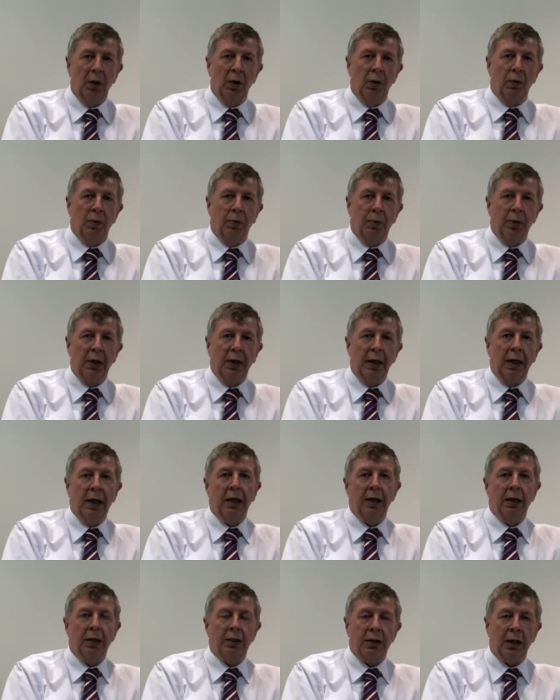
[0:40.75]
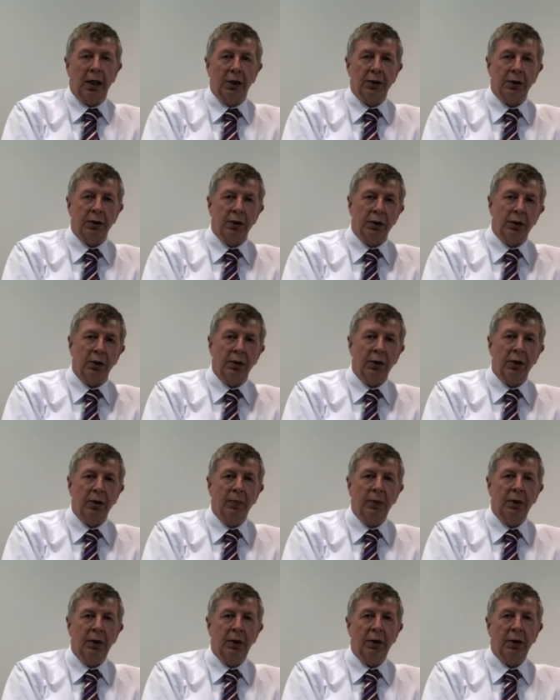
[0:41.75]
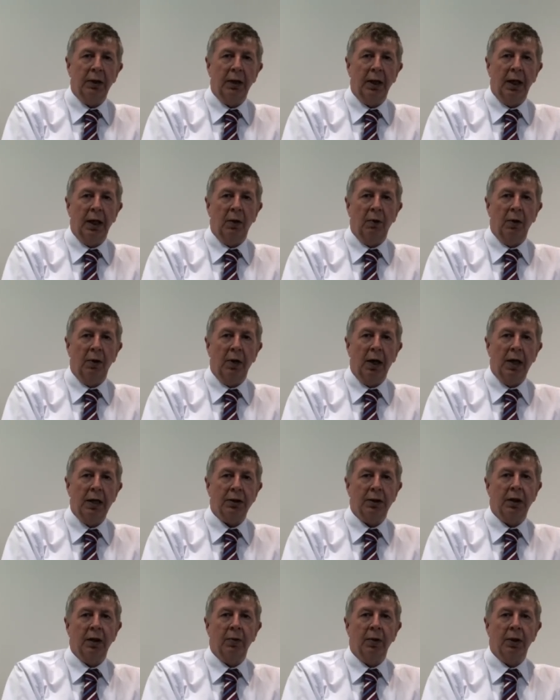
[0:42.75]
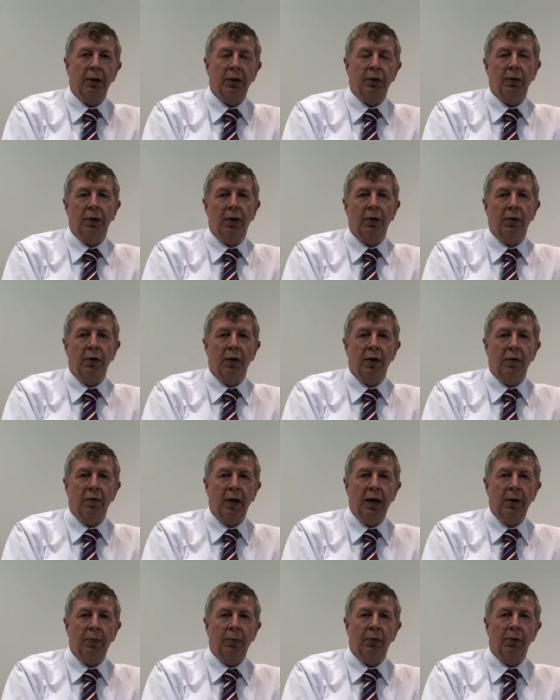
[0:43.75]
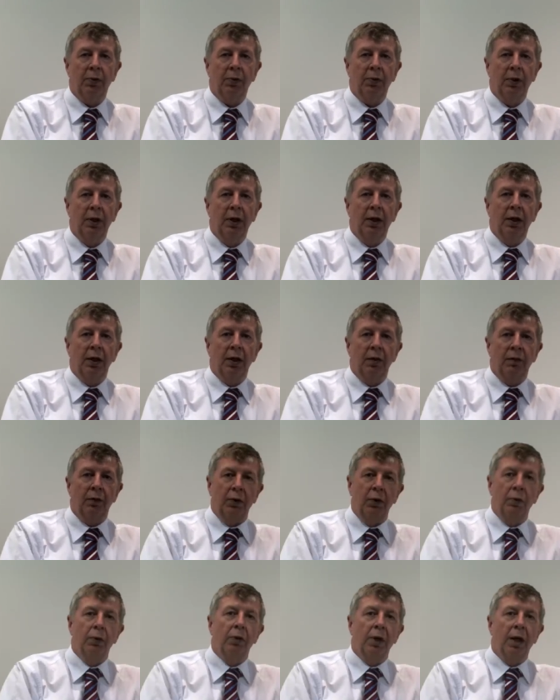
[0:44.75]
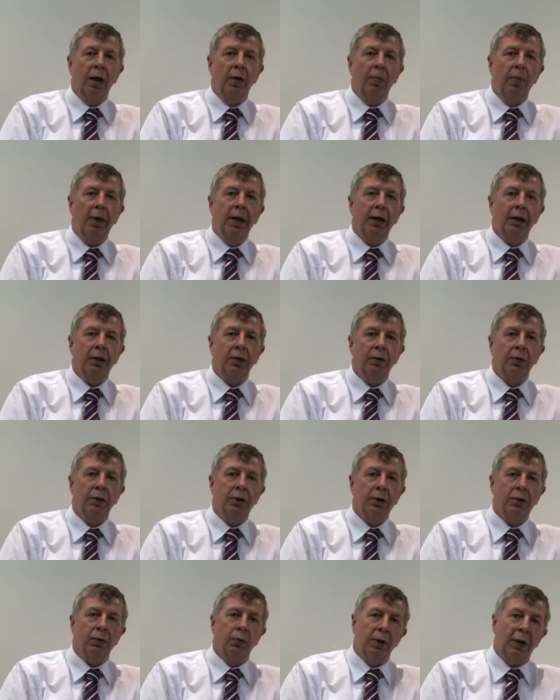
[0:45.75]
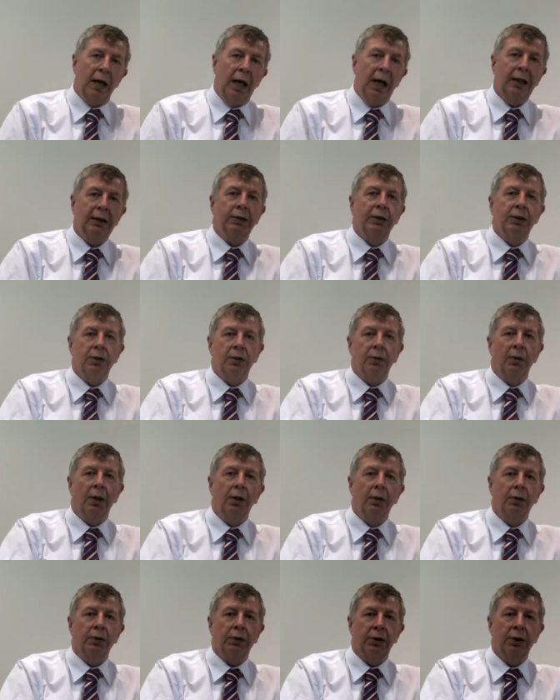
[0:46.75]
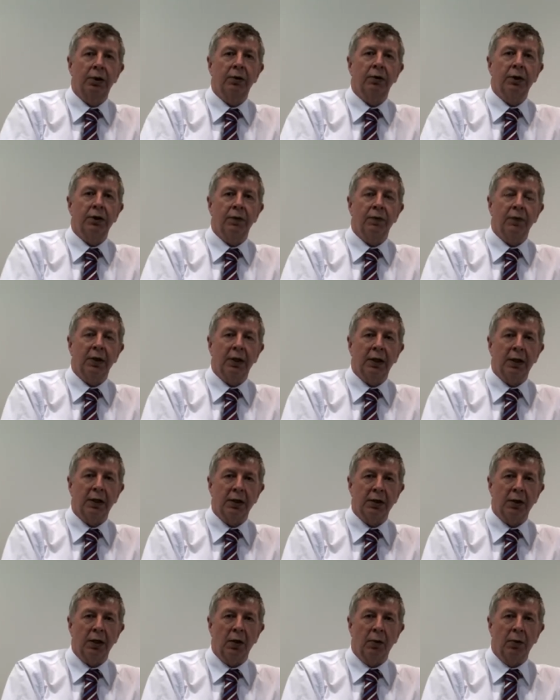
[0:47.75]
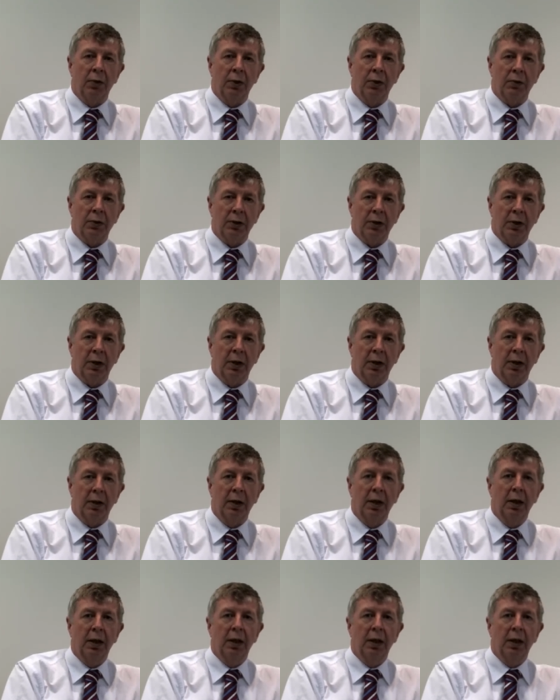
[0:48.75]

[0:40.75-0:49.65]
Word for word: We're putting out a discussion document, and we're asking by the 23rd of April if you will come back to us with answers to a whole series of things that we're interested in.